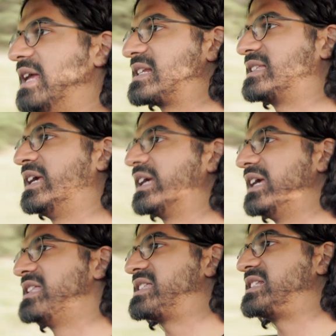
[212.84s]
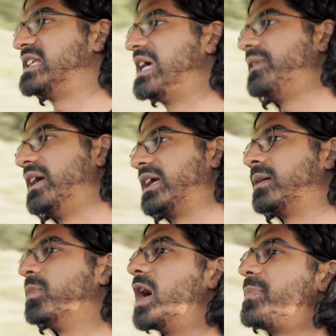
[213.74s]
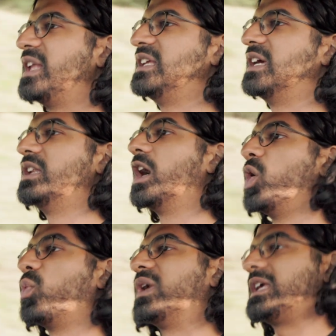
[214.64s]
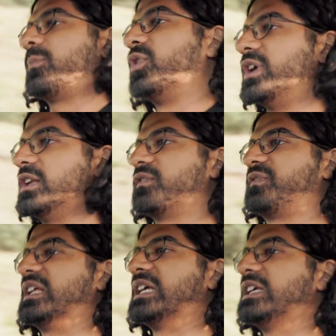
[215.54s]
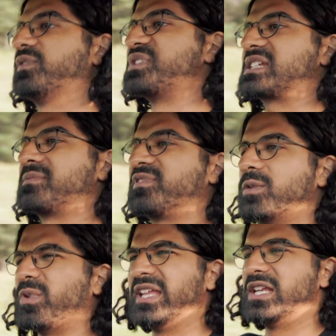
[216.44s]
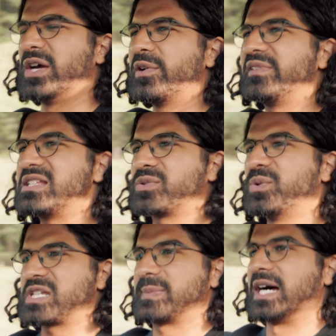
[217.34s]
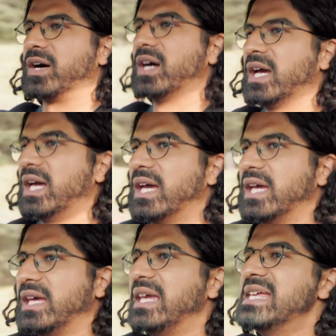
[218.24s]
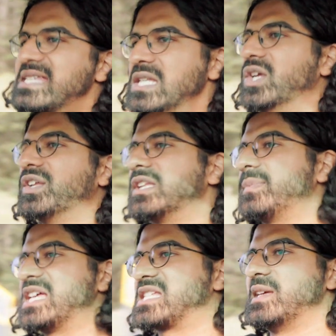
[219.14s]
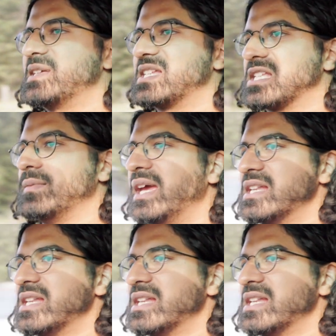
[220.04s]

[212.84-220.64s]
Next thing is steering. In my opinion, a weak point for the E46 M3, one that no one really talks about, is not the best steering system.